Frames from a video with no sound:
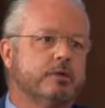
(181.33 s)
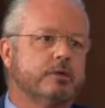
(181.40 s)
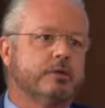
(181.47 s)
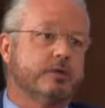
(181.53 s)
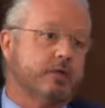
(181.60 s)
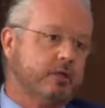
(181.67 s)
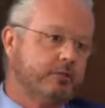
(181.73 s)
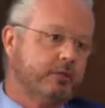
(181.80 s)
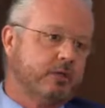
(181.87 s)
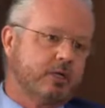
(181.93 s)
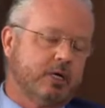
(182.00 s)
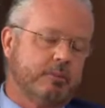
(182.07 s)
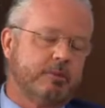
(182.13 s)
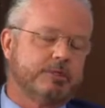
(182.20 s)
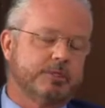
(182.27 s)
So thank you for
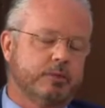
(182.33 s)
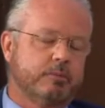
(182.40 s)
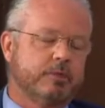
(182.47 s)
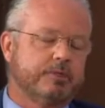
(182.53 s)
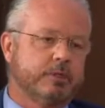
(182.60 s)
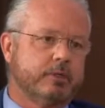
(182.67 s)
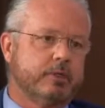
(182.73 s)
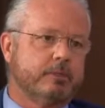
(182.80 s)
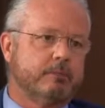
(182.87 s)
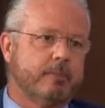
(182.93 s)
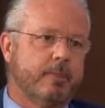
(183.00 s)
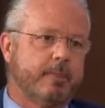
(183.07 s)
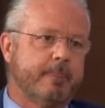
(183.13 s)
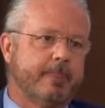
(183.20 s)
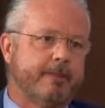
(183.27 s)
the comments. I appreciate that.
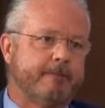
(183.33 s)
